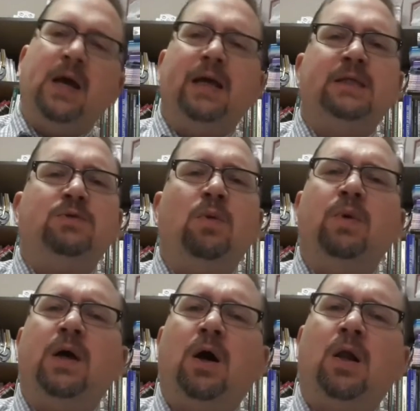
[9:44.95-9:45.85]
It's what
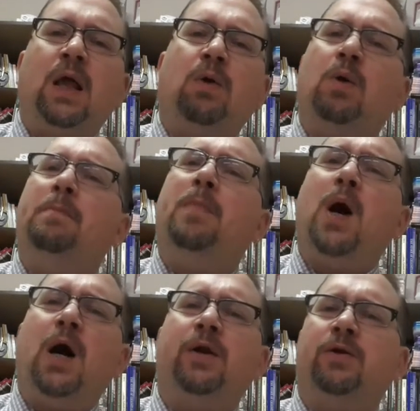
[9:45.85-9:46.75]
we call our
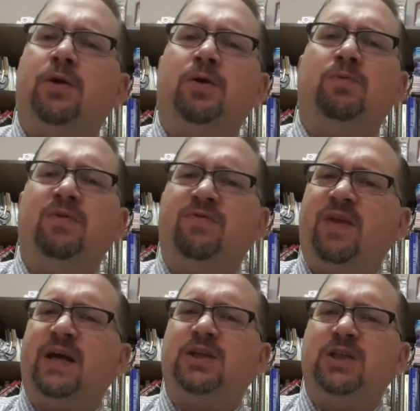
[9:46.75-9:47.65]
Potter
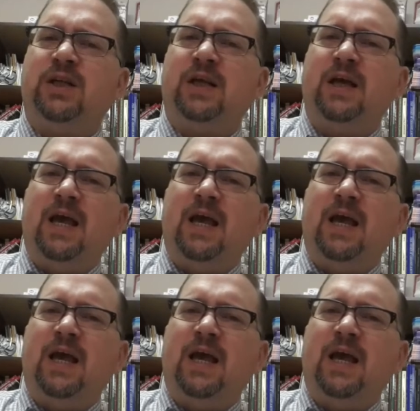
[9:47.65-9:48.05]
reflection.